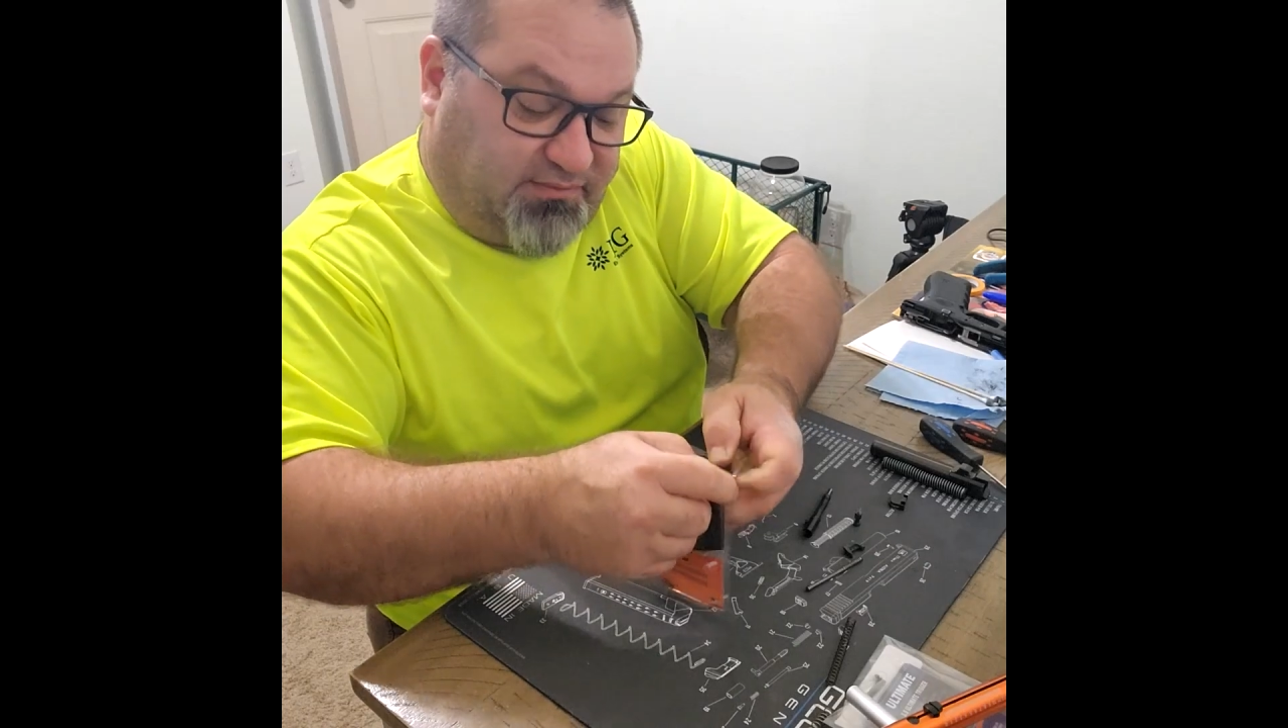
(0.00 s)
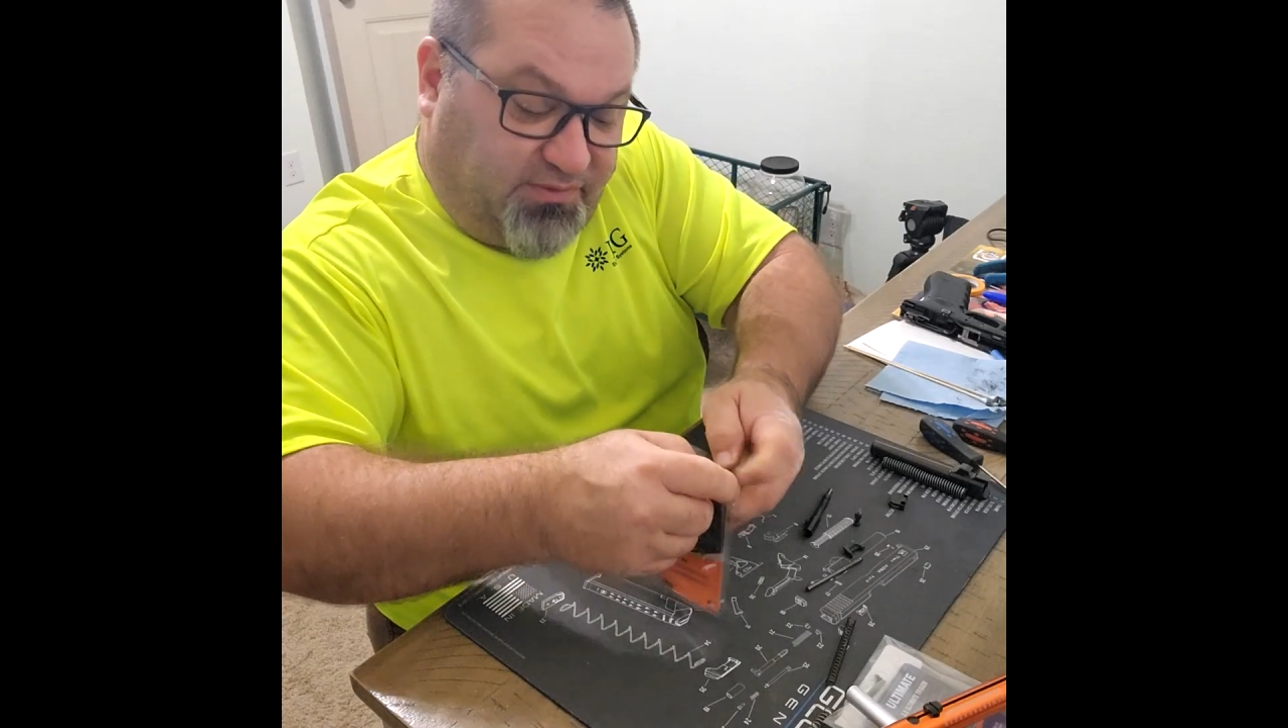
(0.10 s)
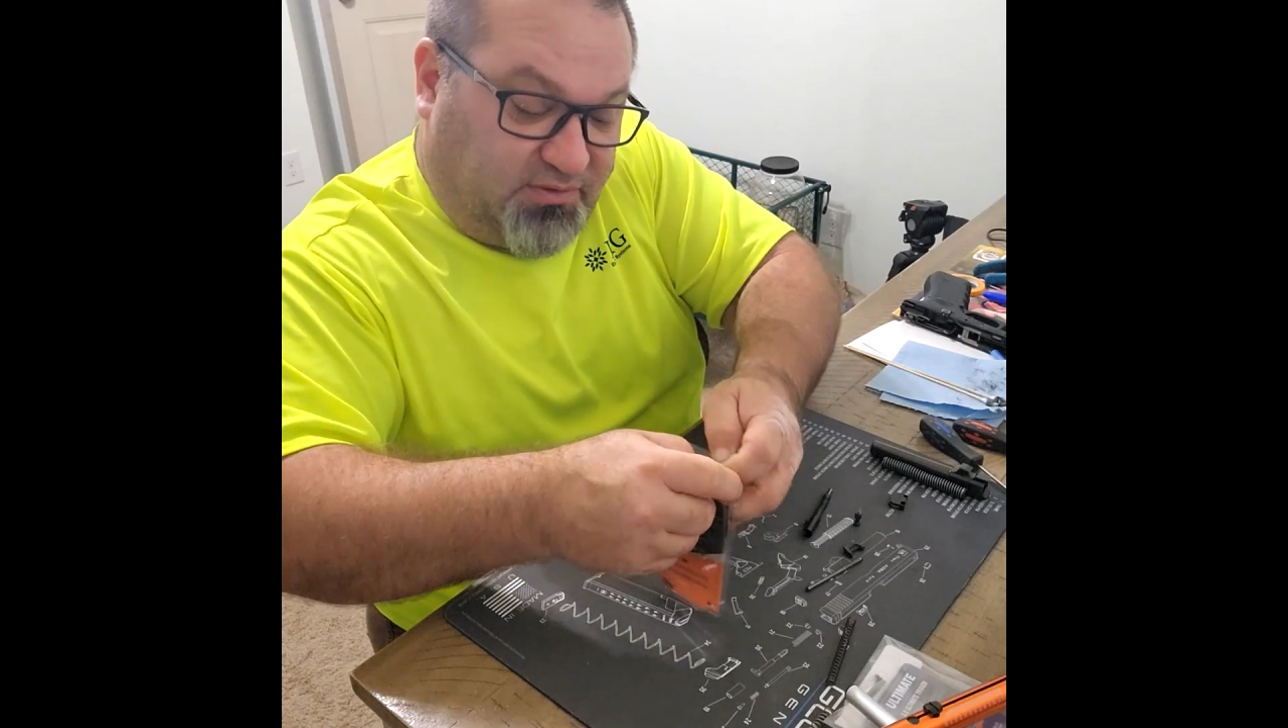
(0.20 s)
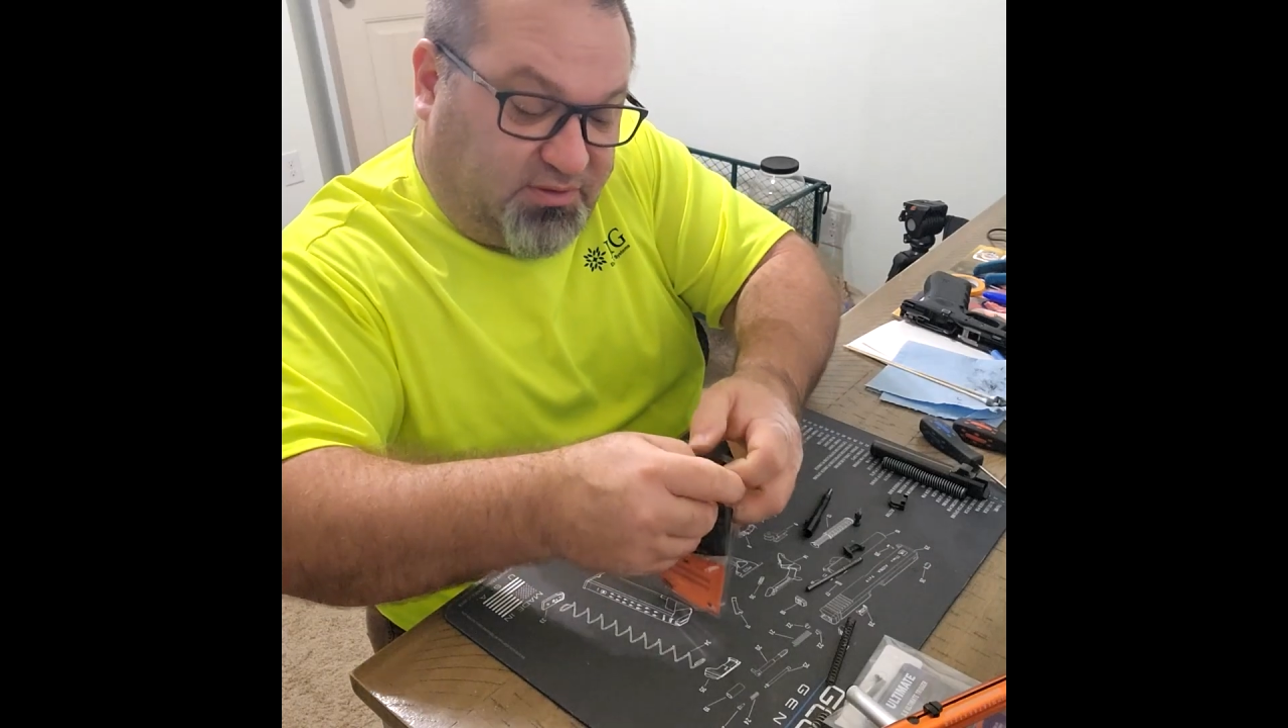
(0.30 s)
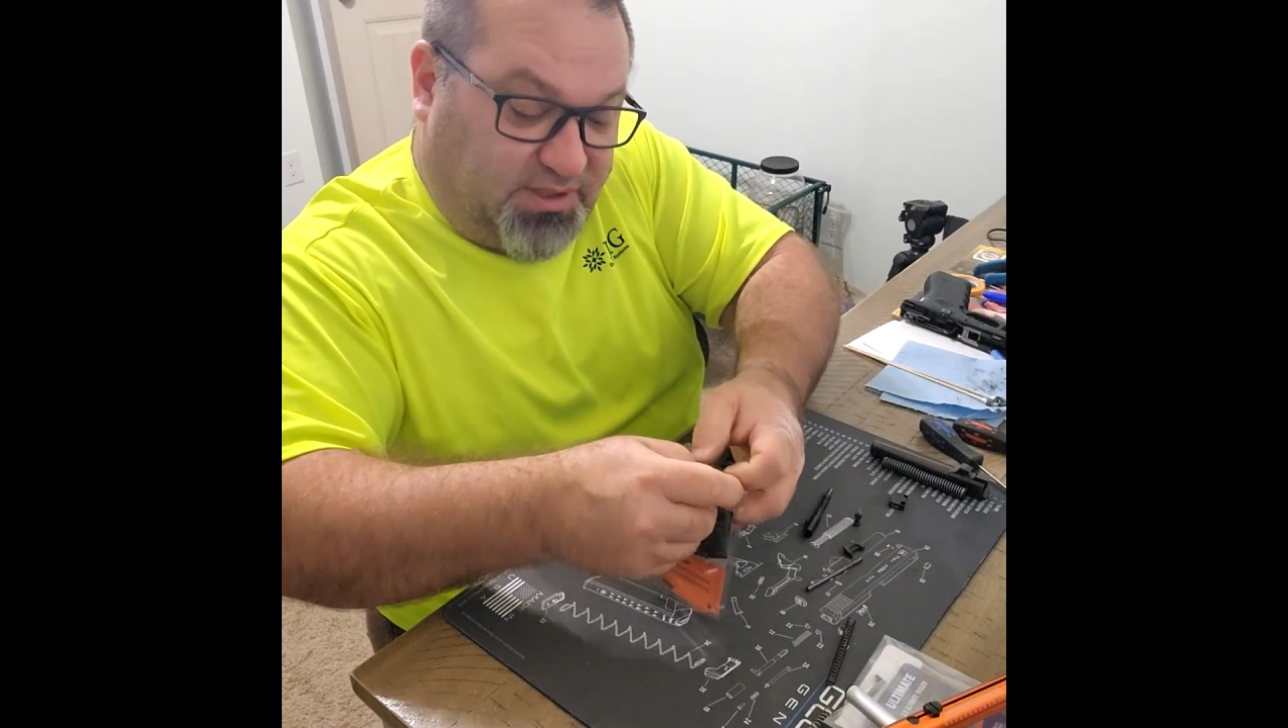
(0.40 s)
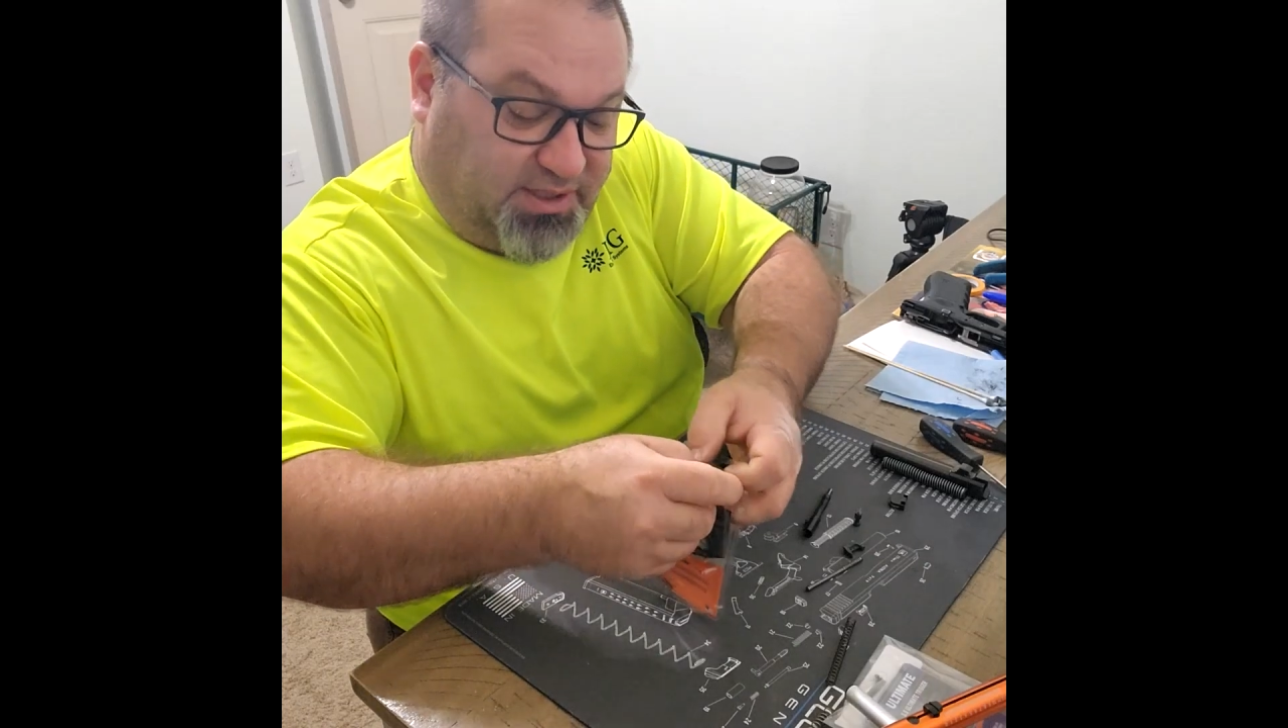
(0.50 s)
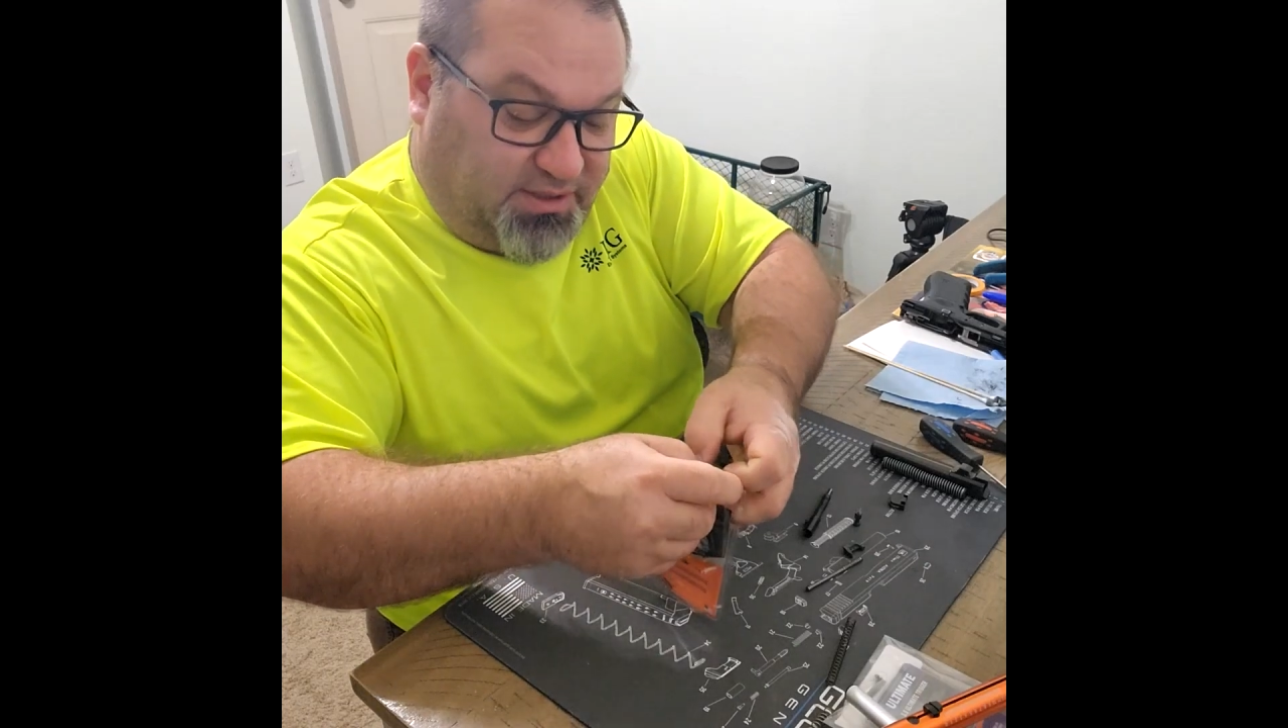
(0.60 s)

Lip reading: field cleaning